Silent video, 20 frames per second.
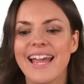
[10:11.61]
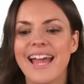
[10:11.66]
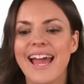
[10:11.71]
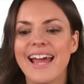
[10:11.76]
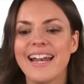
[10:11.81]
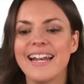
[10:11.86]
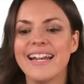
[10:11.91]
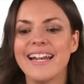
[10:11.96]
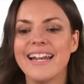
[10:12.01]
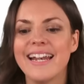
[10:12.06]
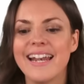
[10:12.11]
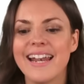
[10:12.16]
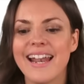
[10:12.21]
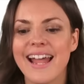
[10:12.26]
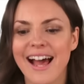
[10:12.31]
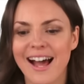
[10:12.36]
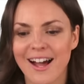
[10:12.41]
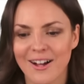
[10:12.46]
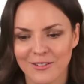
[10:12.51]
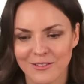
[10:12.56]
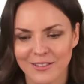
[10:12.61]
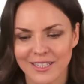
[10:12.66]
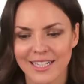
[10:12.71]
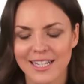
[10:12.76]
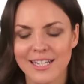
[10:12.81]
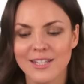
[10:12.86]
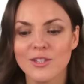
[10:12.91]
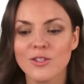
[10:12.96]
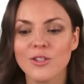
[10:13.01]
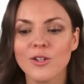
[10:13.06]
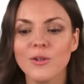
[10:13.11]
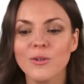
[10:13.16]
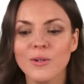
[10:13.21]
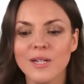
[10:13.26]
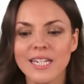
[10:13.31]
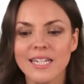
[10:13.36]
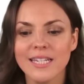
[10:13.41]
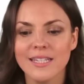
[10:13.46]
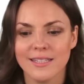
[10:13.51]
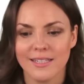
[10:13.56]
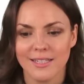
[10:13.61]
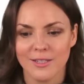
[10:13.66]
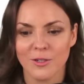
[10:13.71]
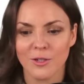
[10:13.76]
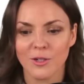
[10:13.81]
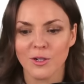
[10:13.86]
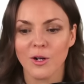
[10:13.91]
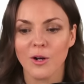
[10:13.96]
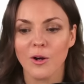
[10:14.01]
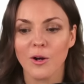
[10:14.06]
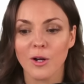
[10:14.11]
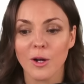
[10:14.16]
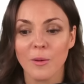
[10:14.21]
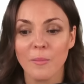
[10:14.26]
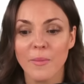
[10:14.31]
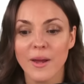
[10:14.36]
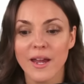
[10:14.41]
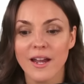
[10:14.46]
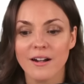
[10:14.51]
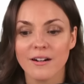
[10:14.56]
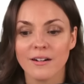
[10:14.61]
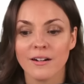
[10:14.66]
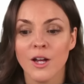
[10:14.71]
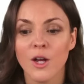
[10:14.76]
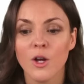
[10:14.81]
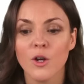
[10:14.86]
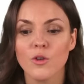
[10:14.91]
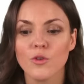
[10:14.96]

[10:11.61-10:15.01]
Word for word: And now it is so easy to compare